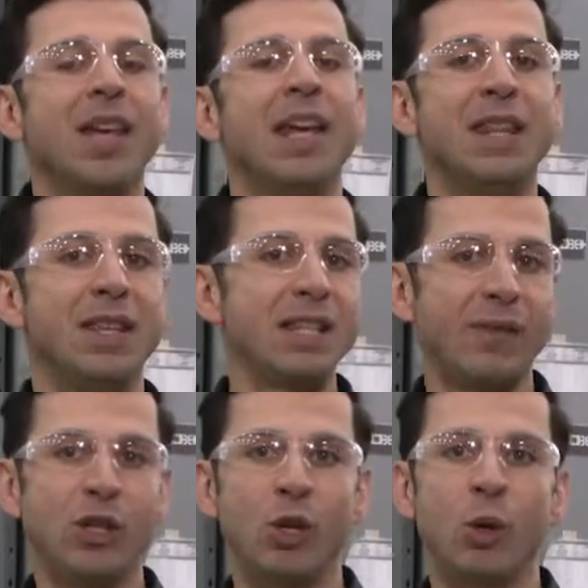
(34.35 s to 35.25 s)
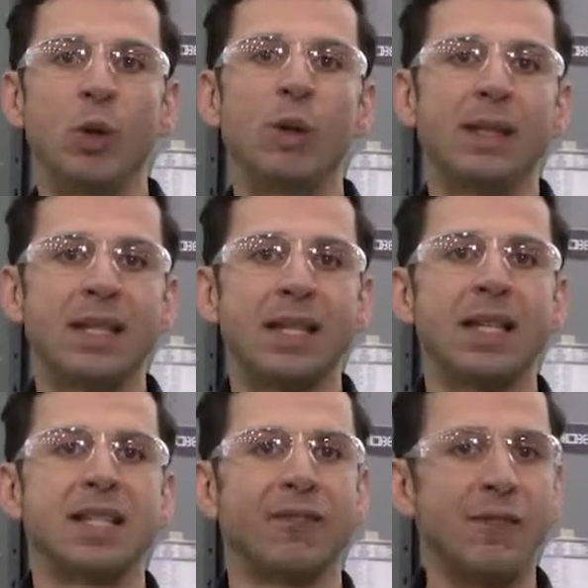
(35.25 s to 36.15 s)
In this video, we will
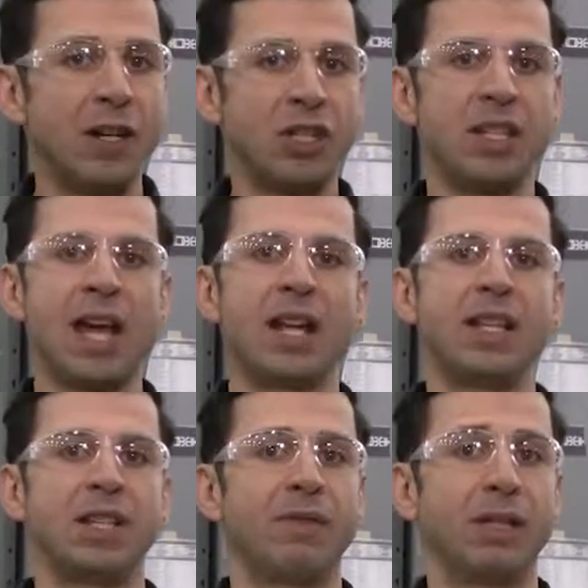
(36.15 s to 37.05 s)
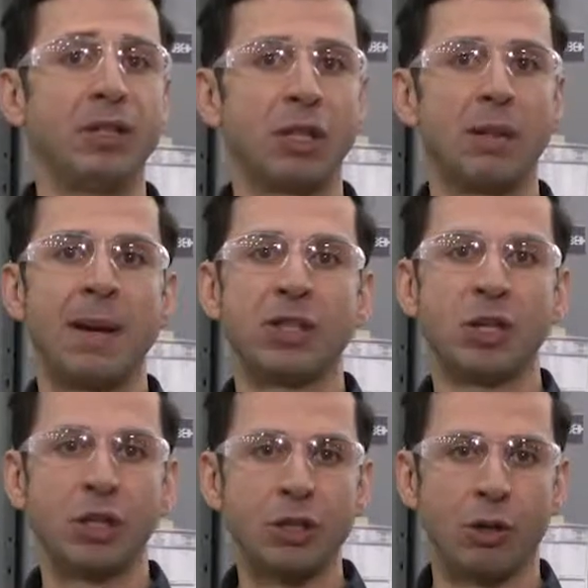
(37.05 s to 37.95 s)
discuss the functionalities of the Digital
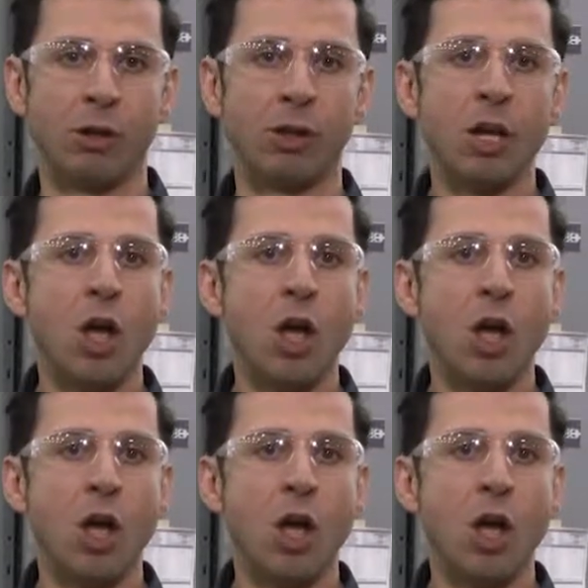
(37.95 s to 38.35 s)
Master Control,